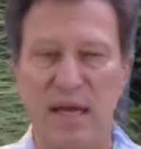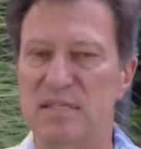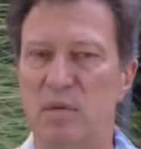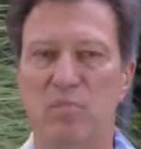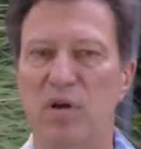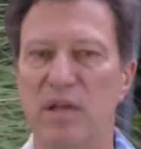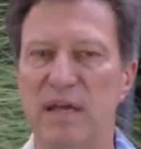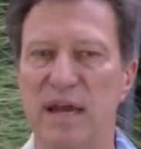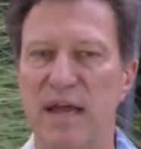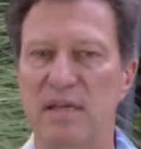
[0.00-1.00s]
It's a
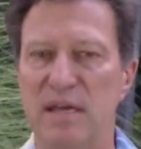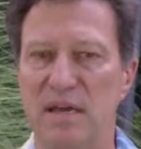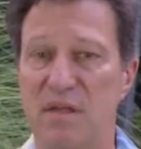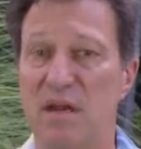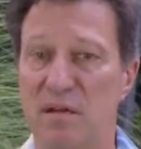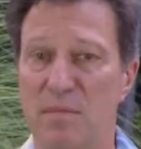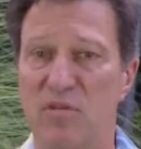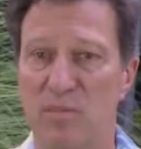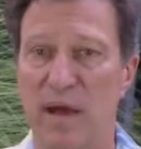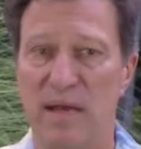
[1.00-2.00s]
brilliant idea that a
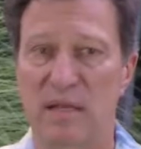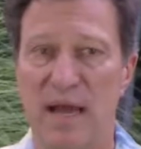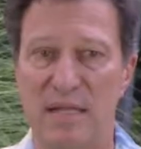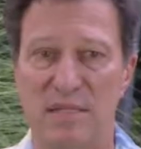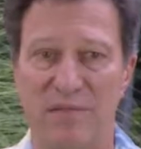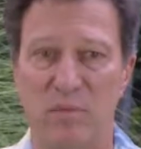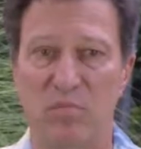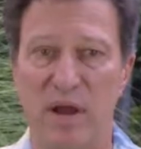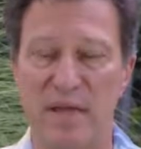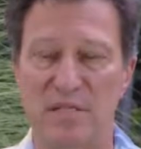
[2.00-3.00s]
number of my clients have
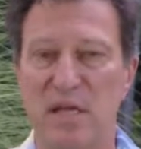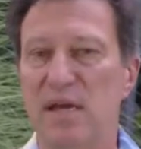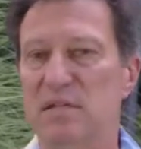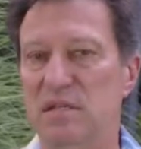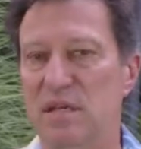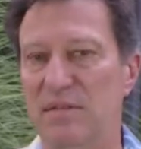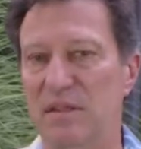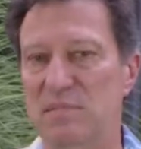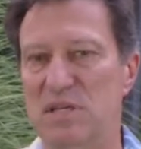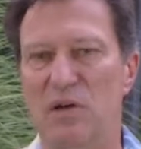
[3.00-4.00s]
embraced to give
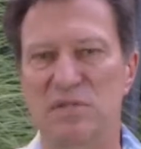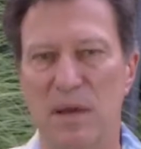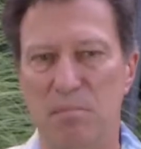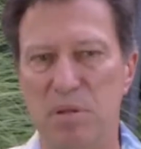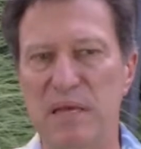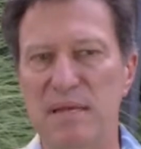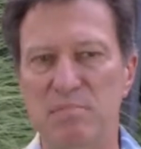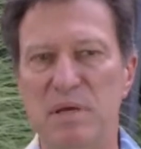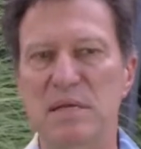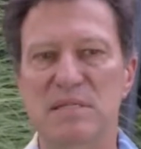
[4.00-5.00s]
themselves
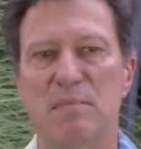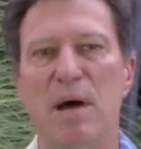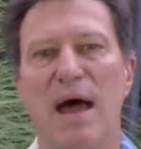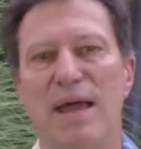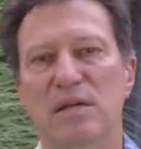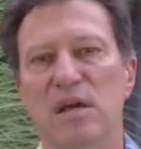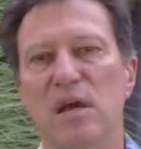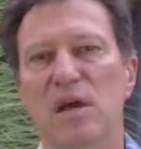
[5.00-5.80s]
complete peace of mind,